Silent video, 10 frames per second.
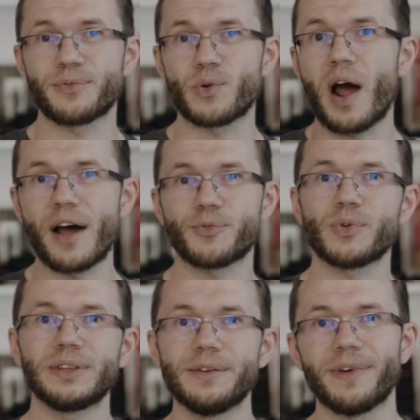for
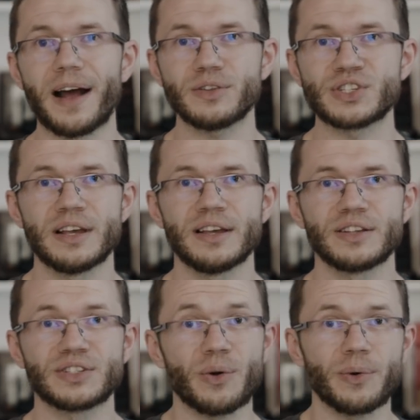R3D files,
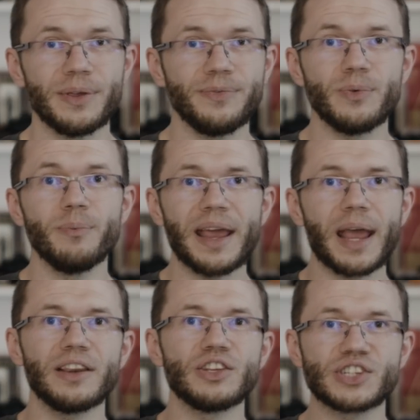so if you
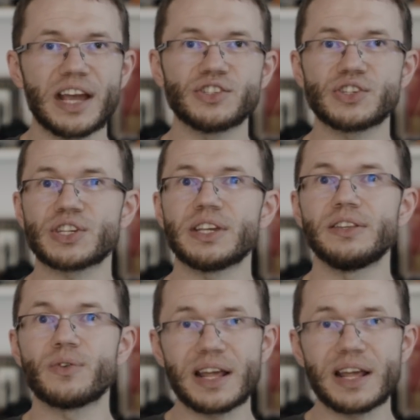make any changes in